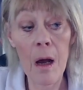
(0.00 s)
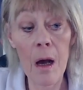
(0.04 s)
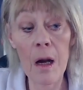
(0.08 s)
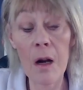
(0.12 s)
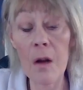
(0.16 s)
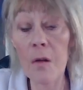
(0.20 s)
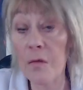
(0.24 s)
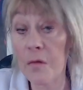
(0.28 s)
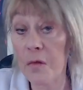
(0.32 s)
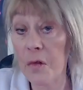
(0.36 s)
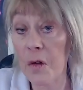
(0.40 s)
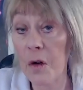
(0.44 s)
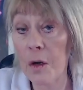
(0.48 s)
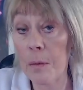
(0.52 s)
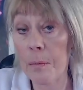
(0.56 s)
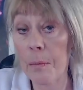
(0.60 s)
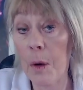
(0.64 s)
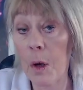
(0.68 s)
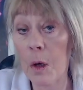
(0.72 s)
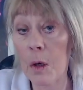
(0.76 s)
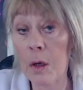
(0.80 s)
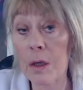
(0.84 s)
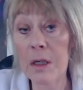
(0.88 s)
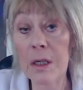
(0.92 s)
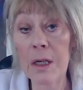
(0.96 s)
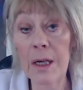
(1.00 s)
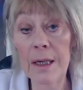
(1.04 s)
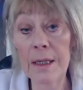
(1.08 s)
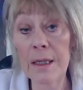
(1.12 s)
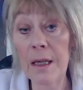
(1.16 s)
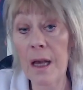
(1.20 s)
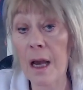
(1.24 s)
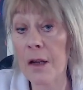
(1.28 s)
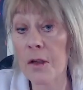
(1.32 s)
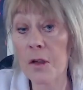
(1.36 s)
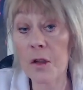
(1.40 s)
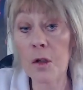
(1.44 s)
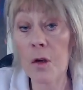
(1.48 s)
I don't follow
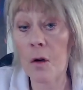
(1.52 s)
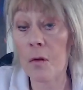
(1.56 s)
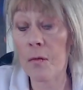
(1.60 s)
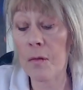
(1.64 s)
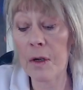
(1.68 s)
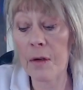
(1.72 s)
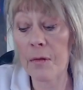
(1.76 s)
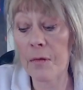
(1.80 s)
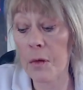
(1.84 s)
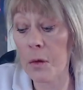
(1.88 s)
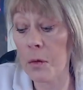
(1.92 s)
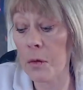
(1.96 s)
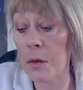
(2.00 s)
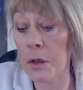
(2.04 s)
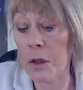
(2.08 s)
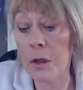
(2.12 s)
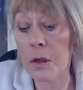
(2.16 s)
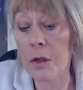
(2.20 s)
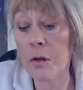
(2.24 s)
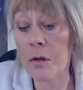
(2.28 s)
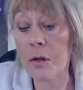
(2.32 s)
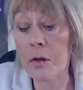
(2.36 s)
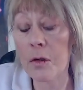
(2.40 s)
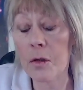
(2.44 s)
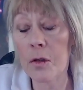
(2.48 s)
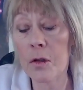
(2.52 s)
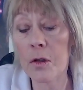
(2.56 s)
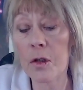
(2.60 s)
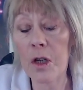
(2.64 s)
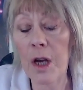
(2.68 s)
politics. I actually got rid of all the news